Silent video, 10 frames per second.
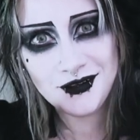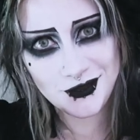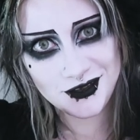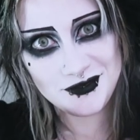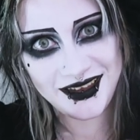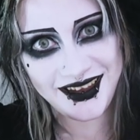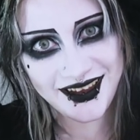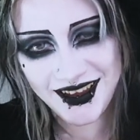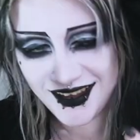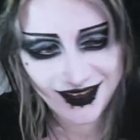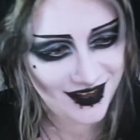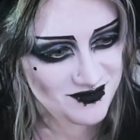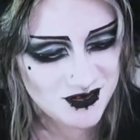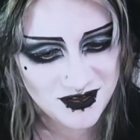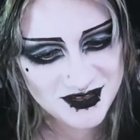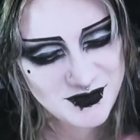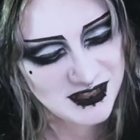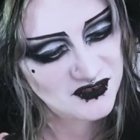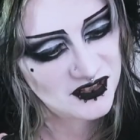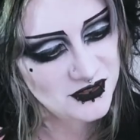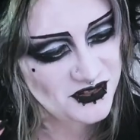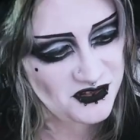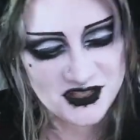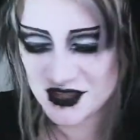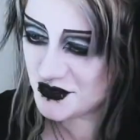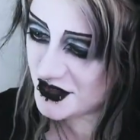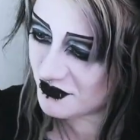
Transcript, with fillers: look at me I'm not as much of a loser as I thought I